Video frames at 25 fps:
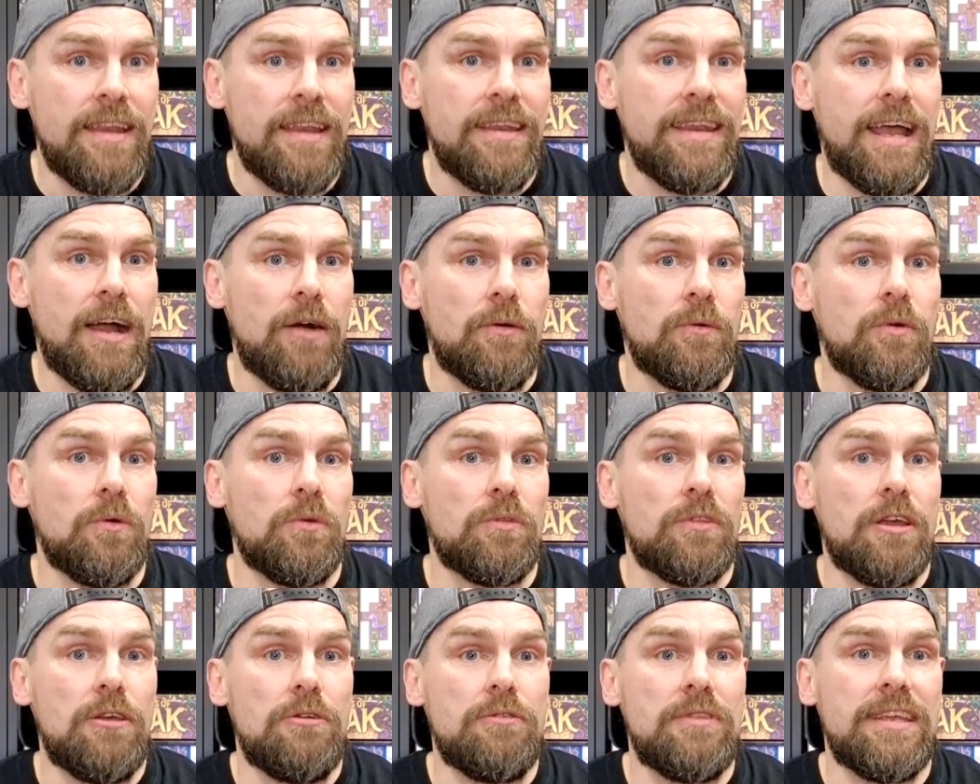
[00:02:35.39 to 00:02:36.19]
Now,
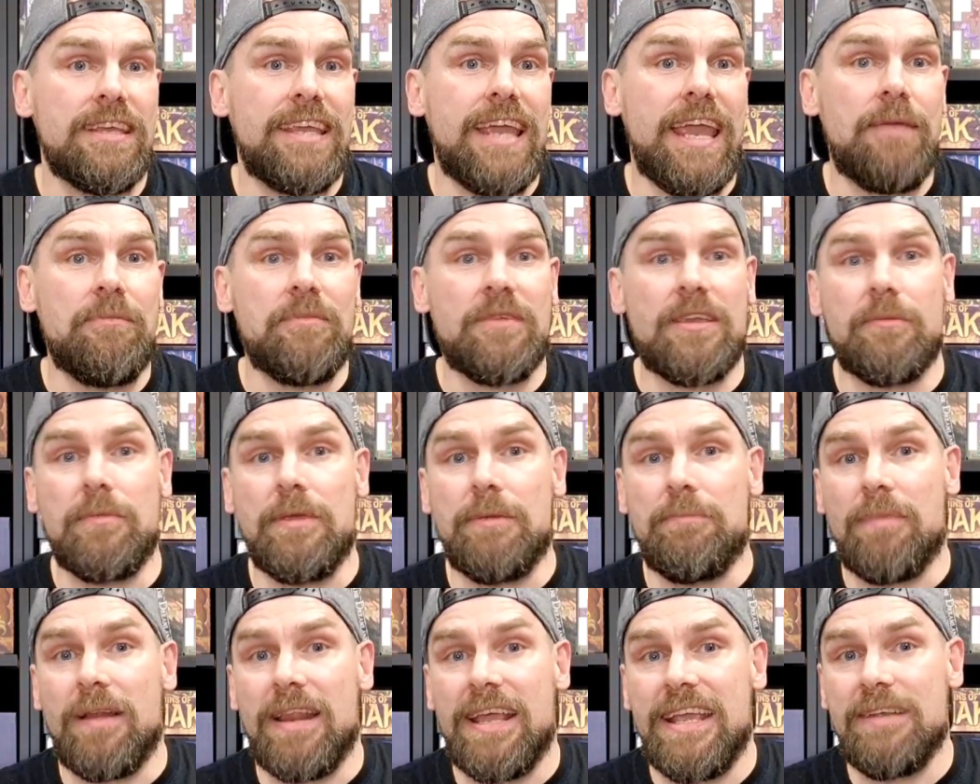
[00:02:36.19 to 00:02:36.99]
although the game can
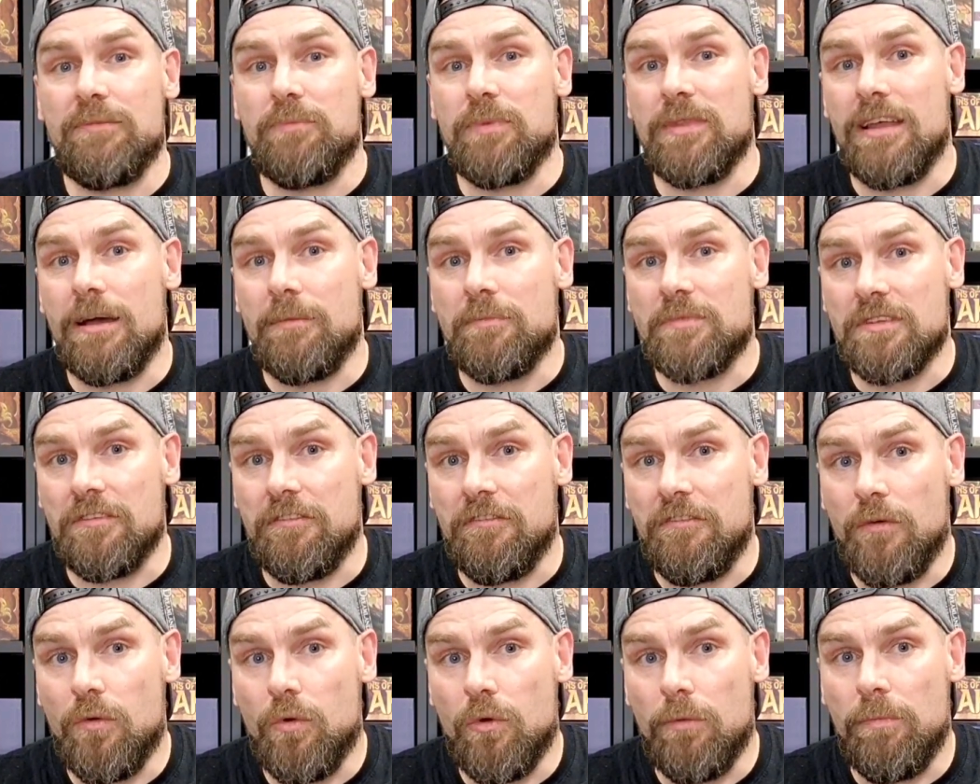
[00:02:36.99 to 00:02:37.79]
be played with up to
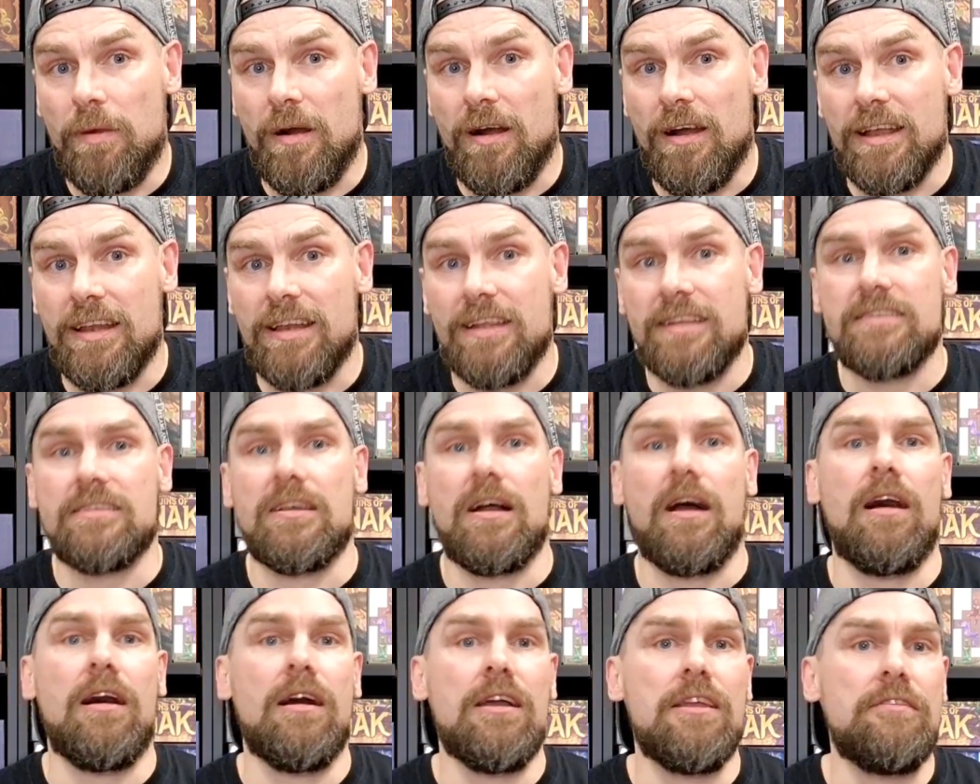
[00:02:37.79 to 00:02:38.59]
4 pilots,
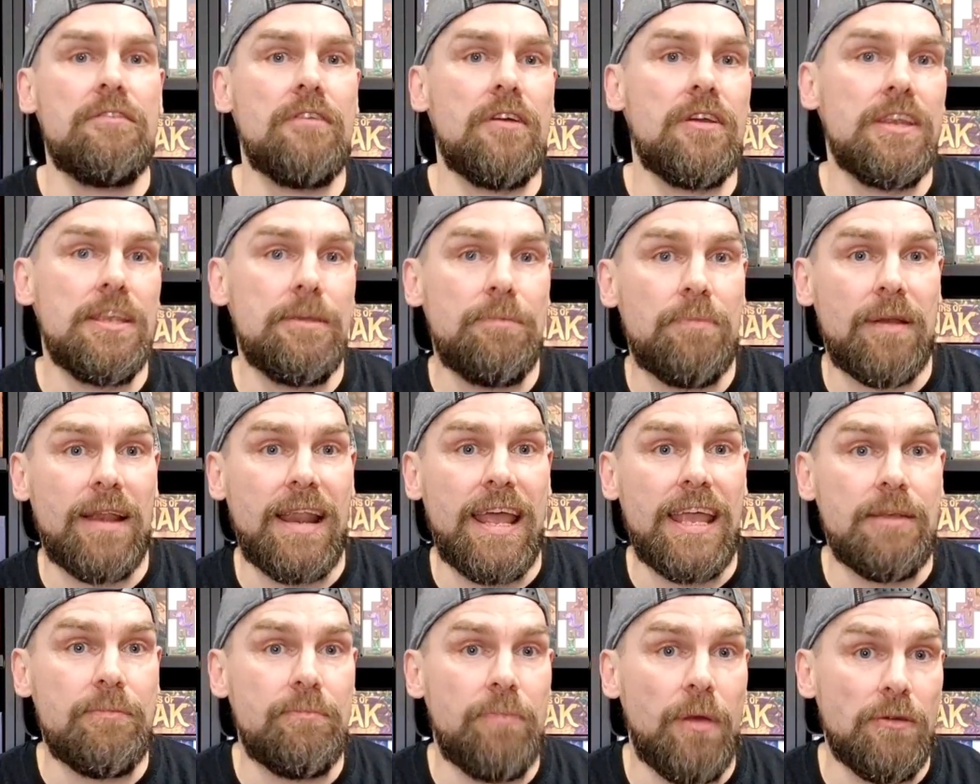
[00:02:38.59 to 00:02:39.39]
I've only
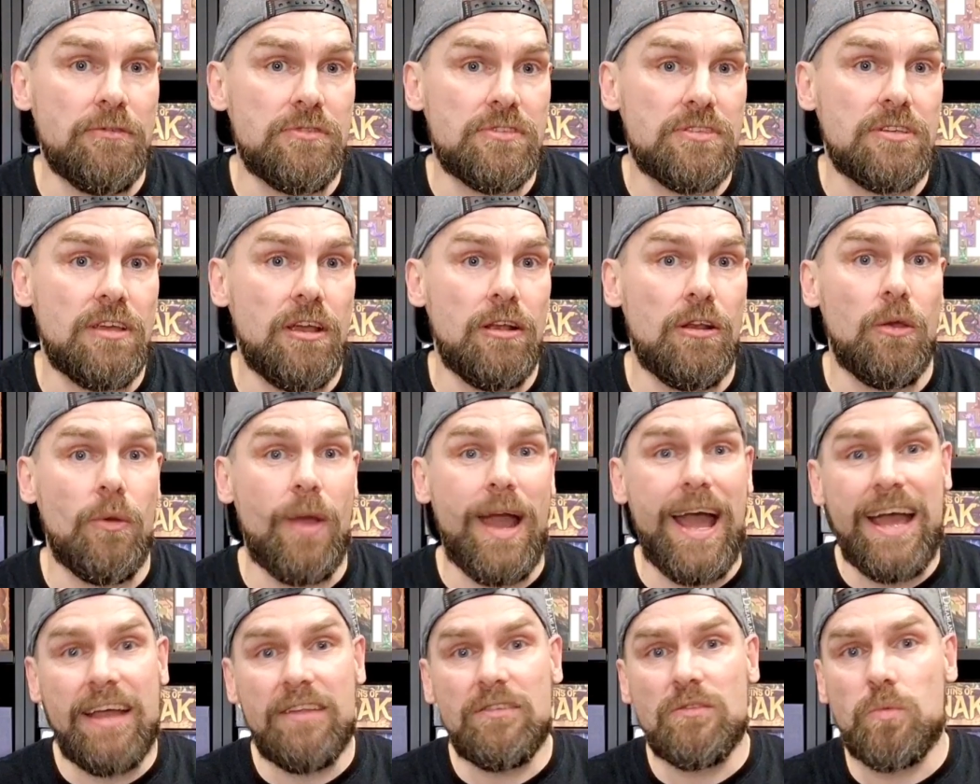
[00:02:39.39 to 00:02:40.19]
played both solo
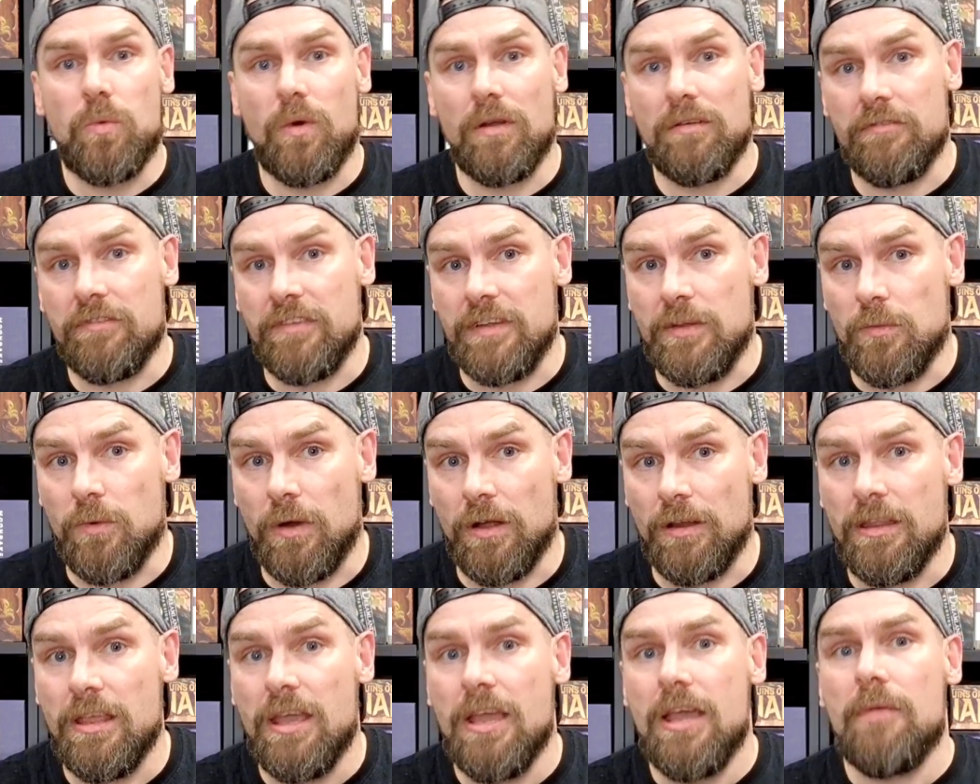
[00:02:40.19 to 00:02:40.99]
and
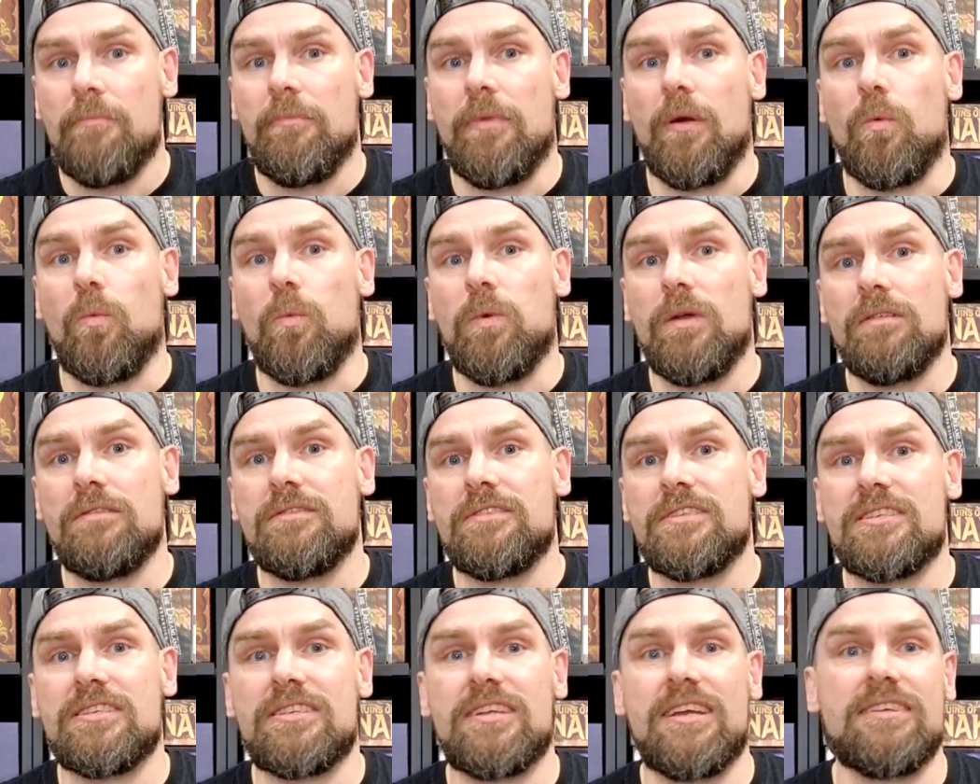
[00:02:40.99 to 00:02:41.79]
1v1, but we'll
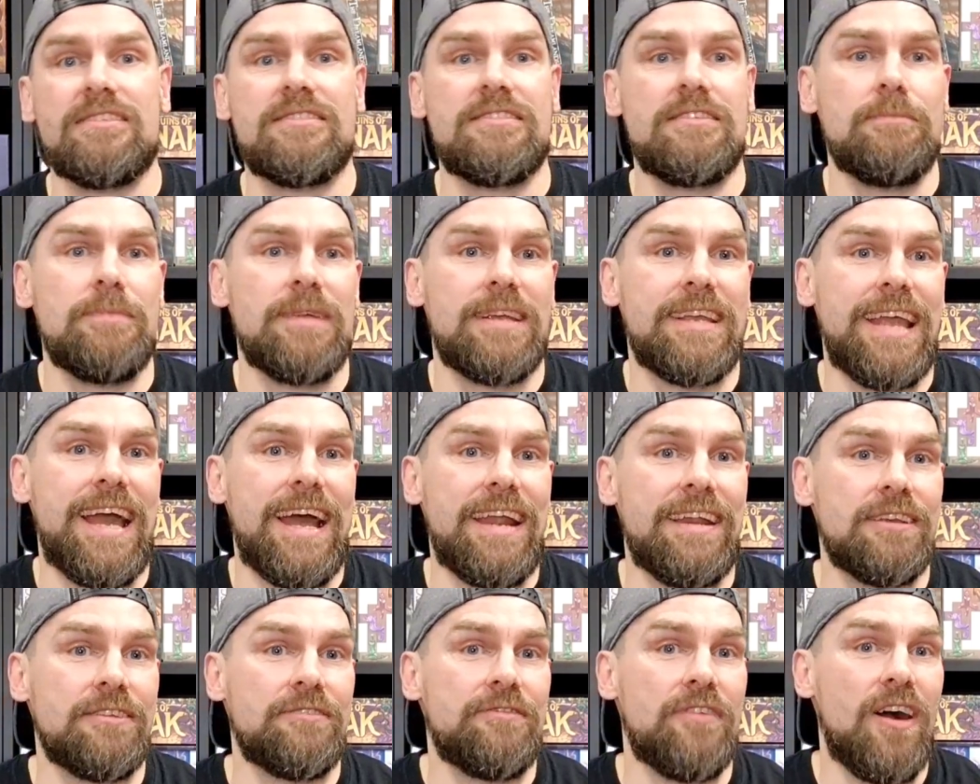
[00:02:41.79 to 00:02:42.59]
discuss the
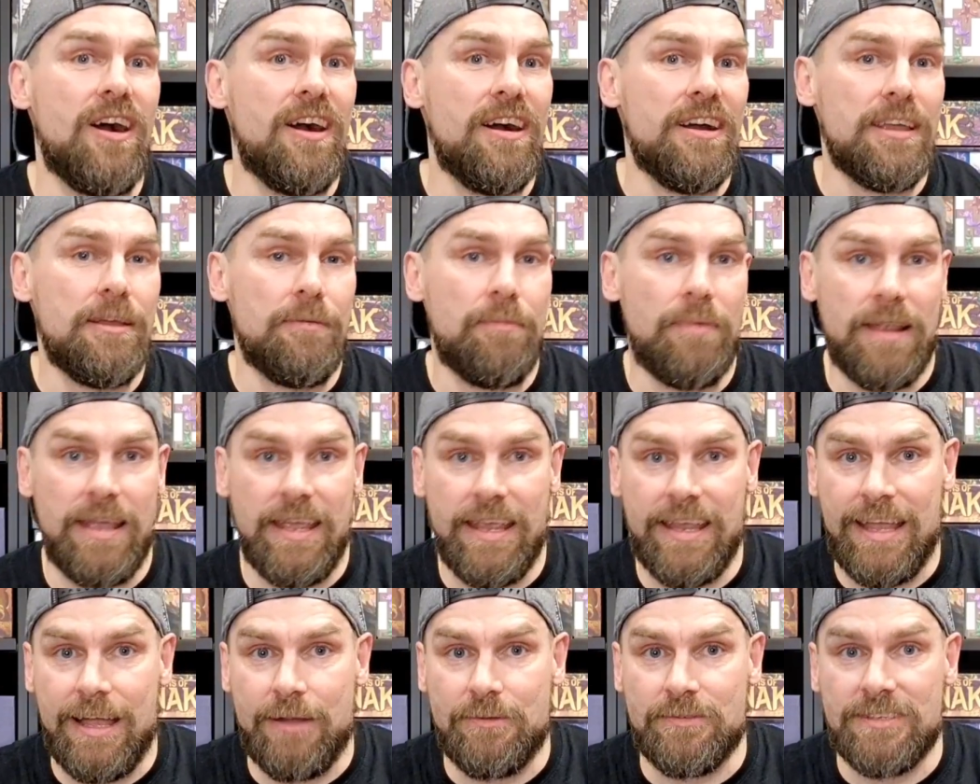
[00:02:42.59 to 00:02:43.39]
mechanics for higher
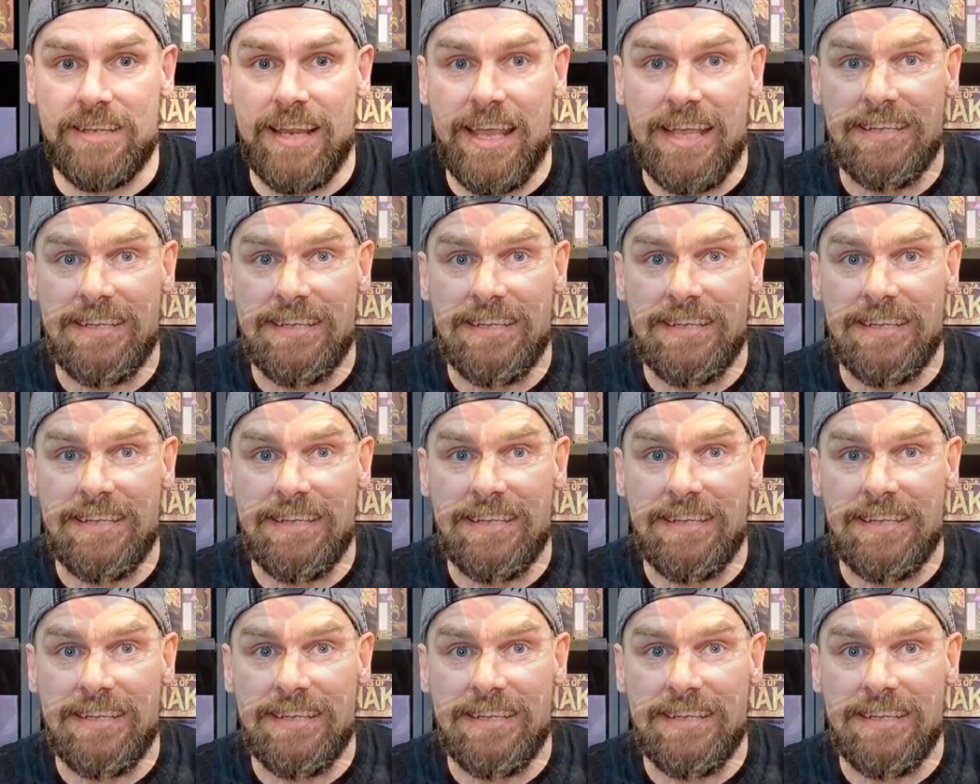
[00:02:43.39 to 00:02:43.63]
player counts